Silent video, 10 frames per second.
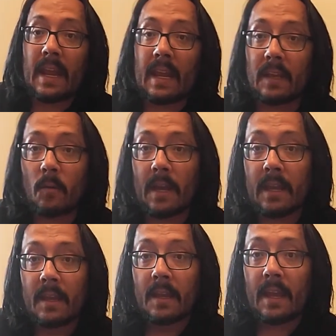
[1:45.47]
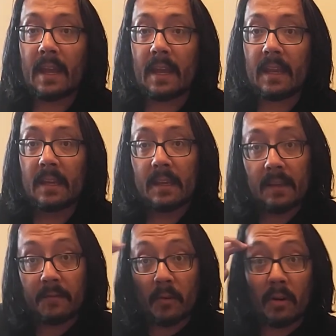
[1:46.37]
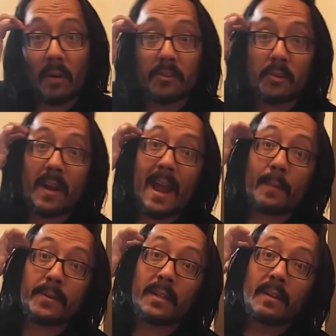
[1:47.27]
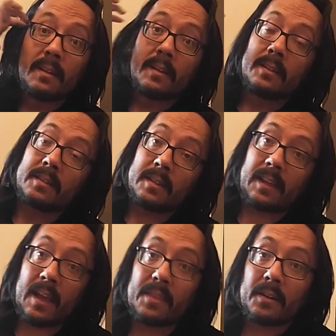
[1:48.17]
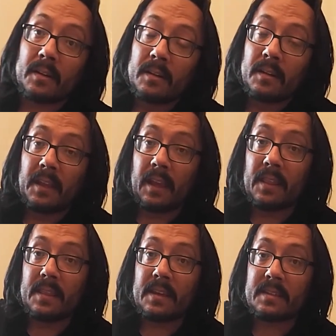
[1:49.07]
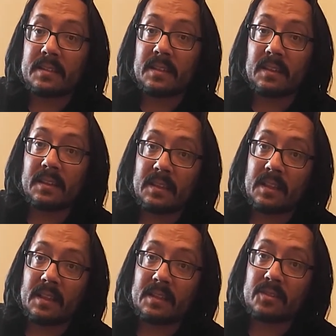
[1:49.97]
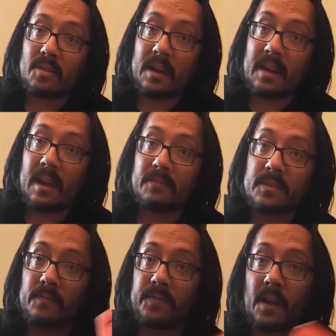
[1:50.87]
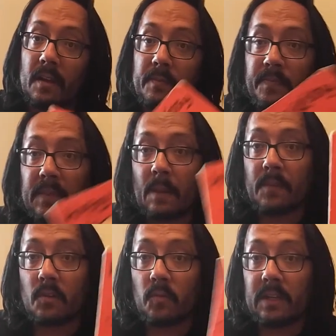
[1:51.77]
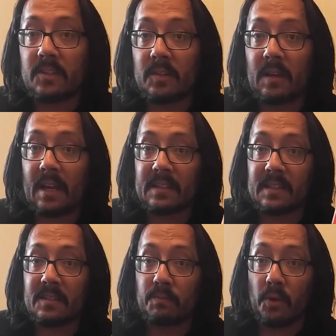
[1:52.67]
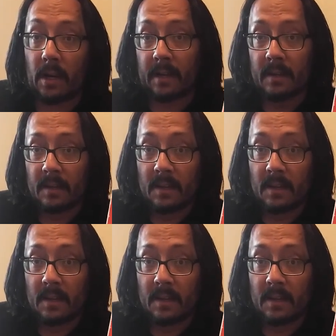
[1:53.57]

Anyway, hey, if we're all trapped together in this, then, then let's try and have some fun. I'm going to read to you guys this book.